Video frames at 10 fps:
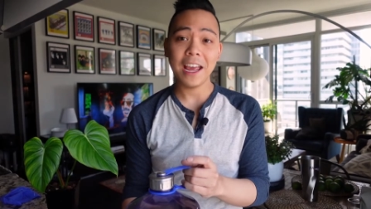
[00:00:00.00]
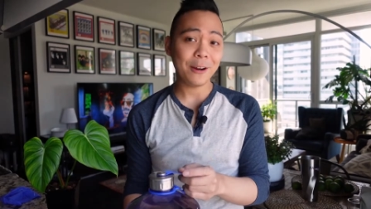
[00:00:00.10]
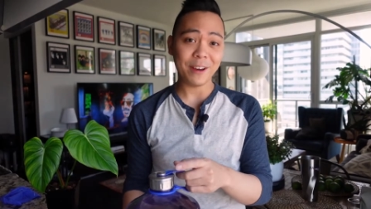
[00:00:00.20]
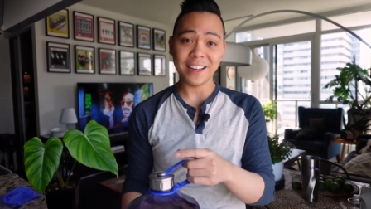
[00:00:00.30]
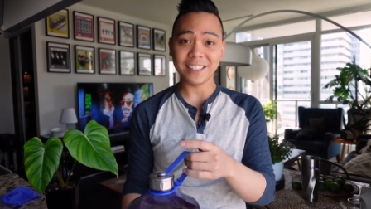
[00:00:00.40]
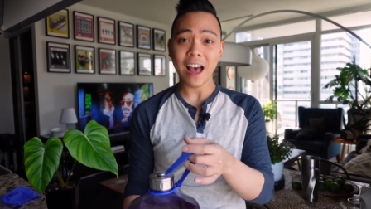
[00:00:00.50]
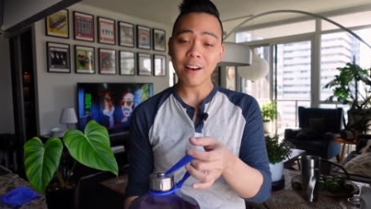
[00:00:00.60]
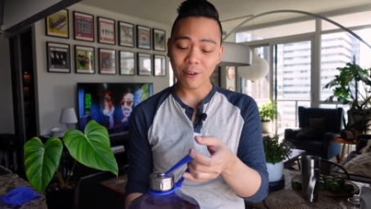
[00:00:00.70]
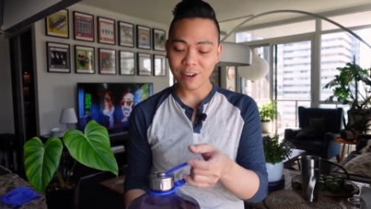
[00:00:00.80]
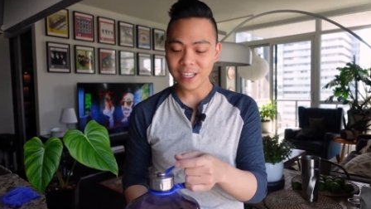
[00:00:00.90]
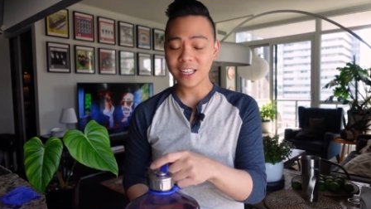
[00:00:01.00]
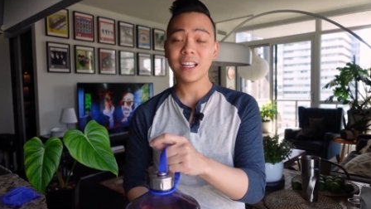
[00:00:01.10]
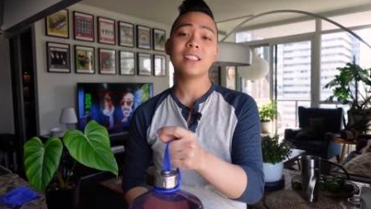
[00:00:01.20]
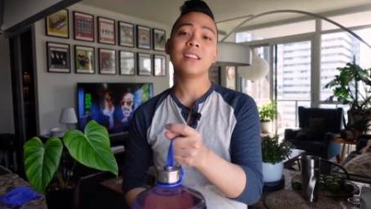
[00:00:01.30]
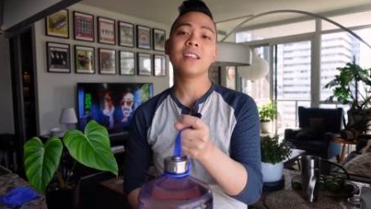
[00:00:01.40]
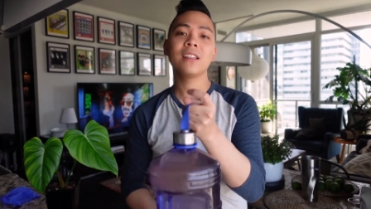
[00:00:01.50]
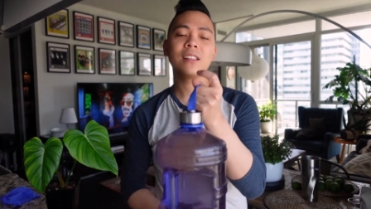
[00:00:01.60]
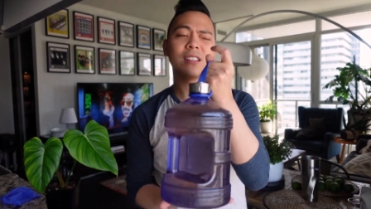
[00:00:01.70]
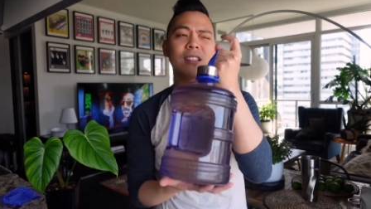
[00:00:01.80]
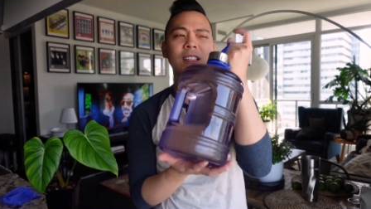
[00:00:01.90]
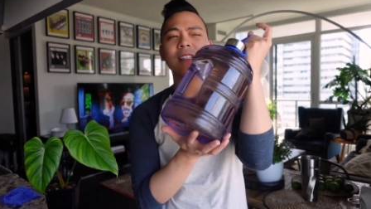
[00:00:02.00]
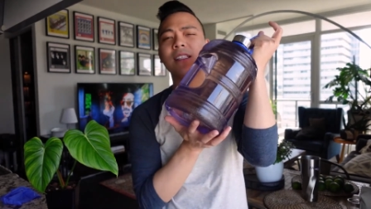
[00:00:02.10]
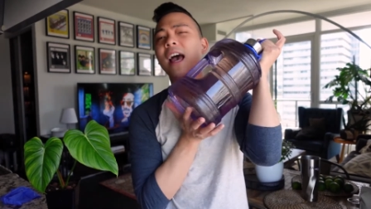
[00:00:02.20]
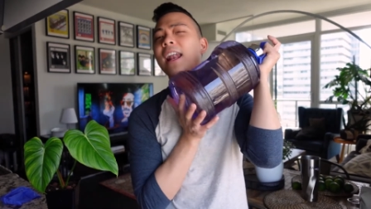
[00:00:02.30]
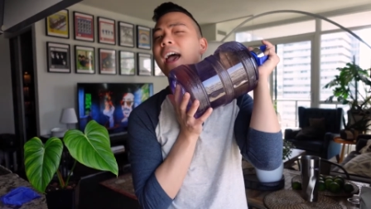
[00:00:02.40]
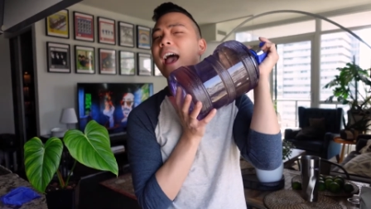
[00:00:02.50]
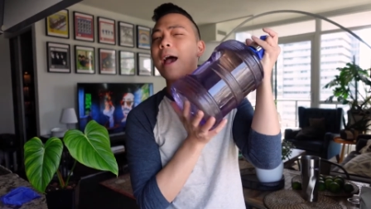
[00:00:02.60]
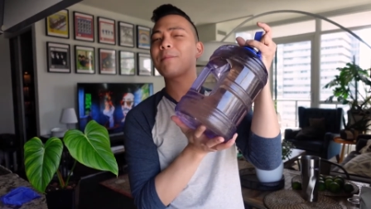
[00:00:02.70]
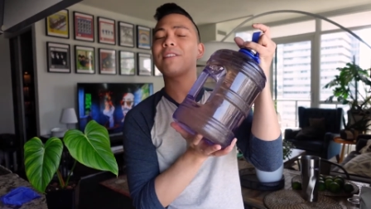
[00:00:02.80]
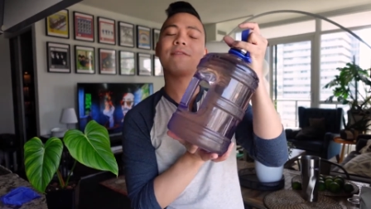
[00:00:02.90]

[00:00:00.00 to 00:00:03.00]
Anyways, I've already tested this. This is at a happy